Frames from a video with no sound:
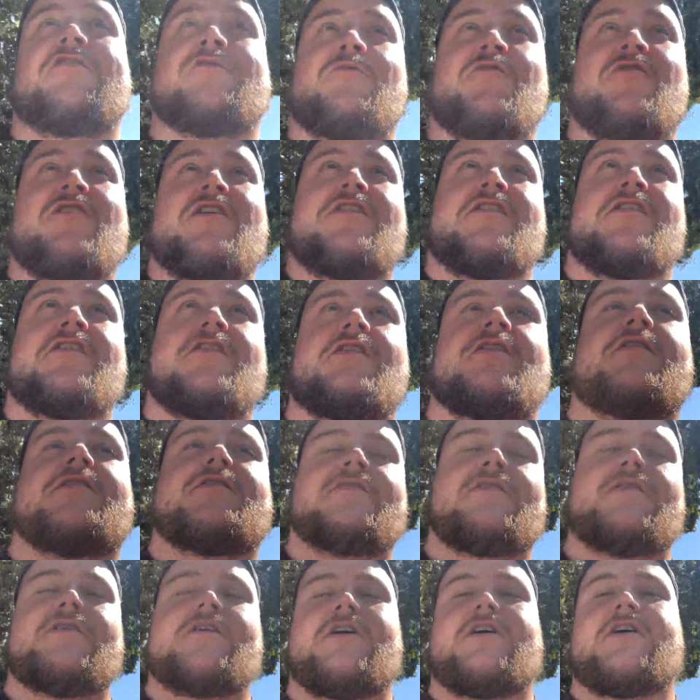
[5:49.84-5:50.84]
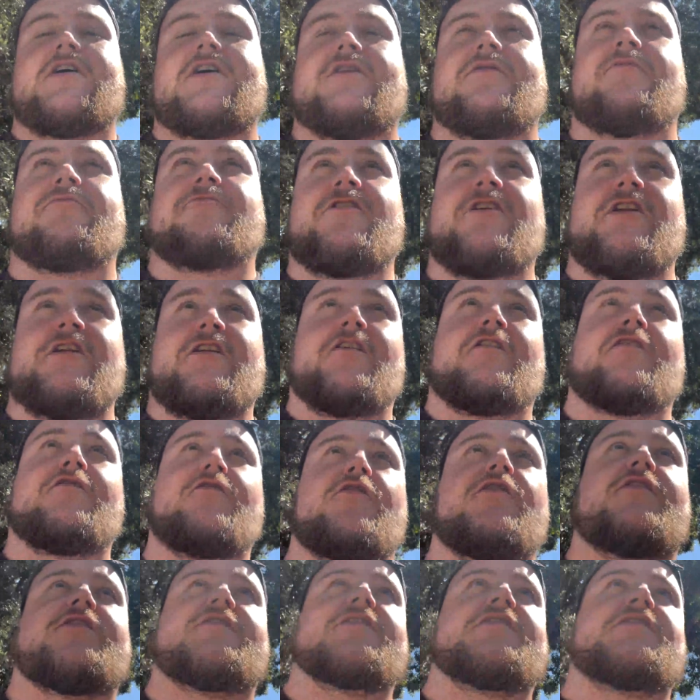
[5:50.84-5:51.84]
Maresca, really looking
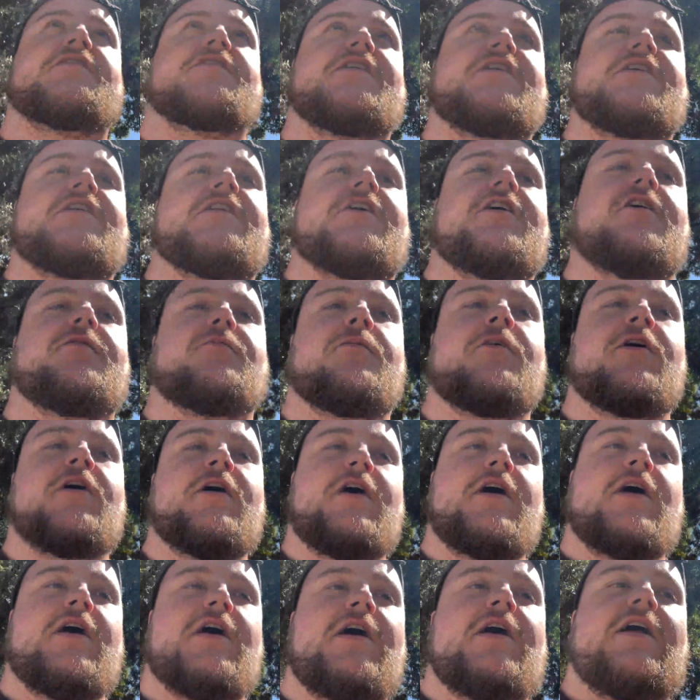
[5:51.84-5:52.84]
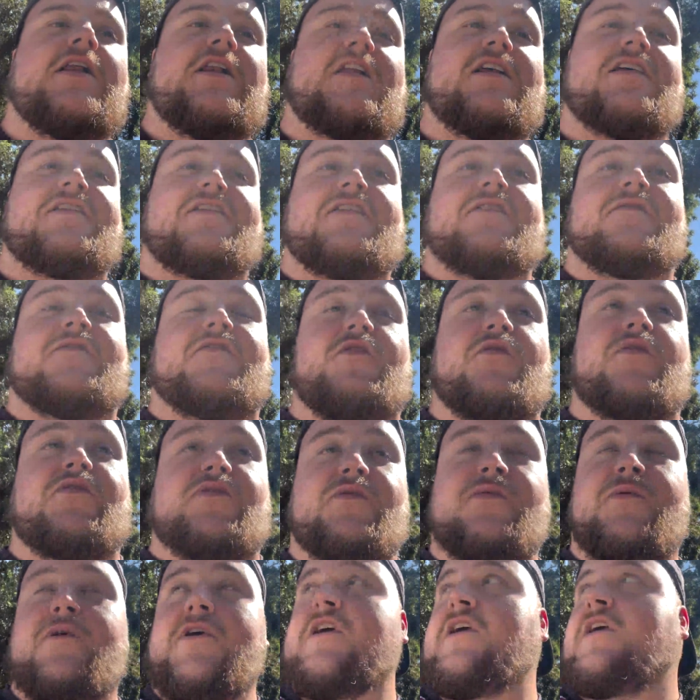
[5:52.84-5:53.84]
forward to seeing him, listening to him
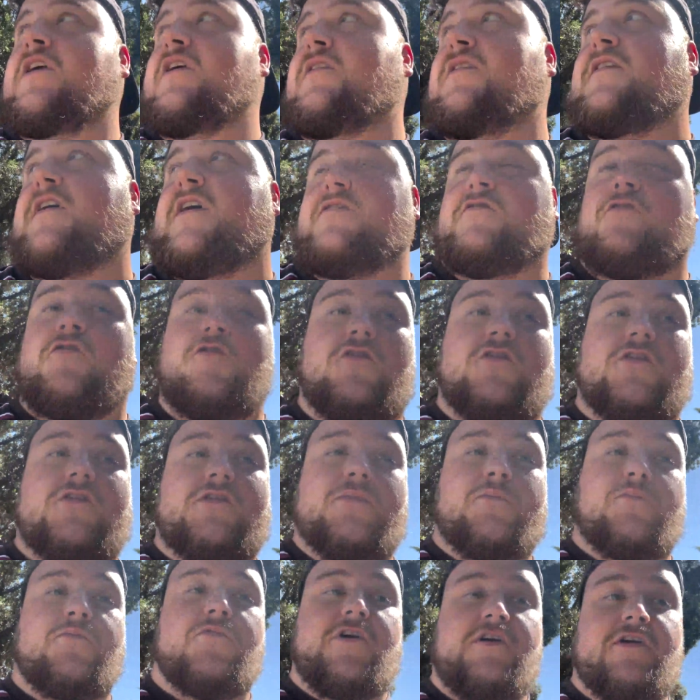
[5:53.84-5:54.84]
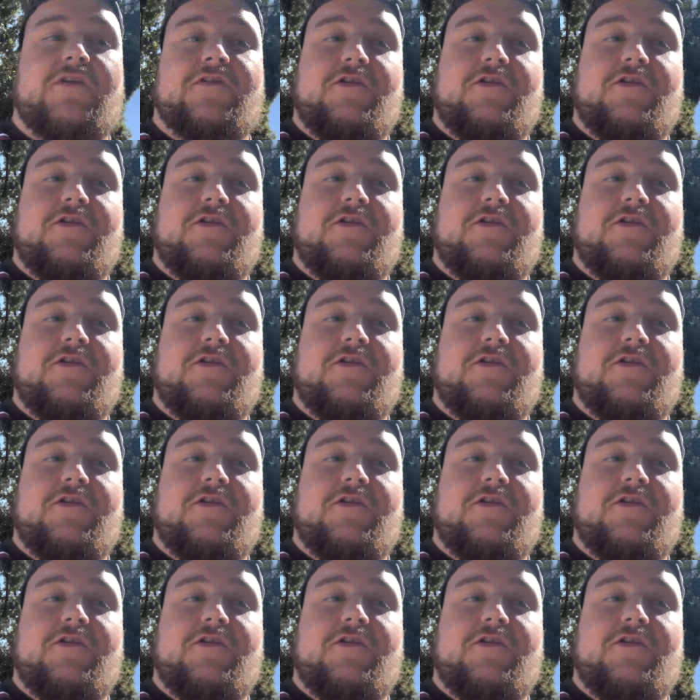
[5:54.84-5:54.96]
speak, and that of course brings